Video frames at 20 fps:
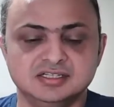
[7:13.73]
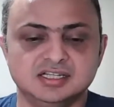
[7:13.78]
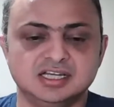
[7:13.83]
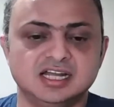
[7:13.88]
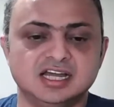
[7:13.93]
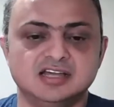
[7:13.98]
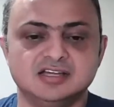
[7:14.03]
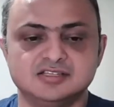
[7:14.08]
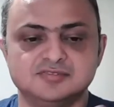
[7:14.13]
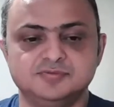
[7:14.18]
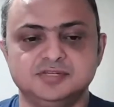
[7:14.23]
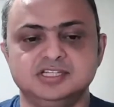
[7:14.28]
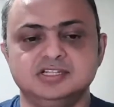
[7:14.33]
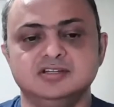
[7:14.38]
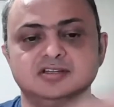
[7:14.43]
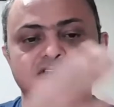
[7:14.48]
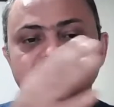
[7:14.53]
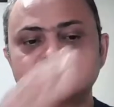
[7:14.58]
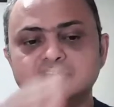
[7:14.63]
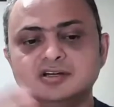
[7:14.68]
there has been
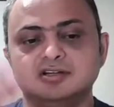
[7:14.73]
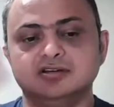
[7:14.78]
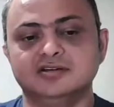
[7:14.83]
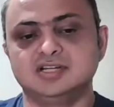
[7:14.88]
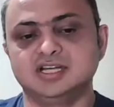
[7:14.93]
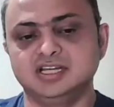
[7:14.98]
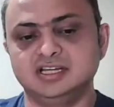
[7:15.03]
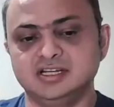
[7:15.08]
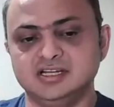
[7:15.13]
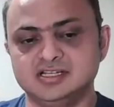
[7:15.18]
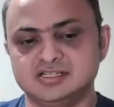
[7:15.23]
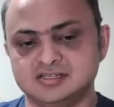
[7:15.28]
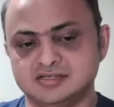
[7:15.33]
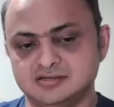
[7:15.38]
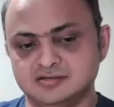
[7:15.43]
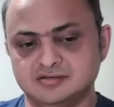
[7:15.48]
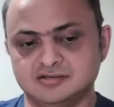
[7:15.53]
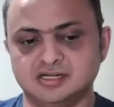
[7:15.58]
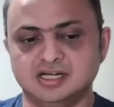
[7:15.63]
a lot of regulation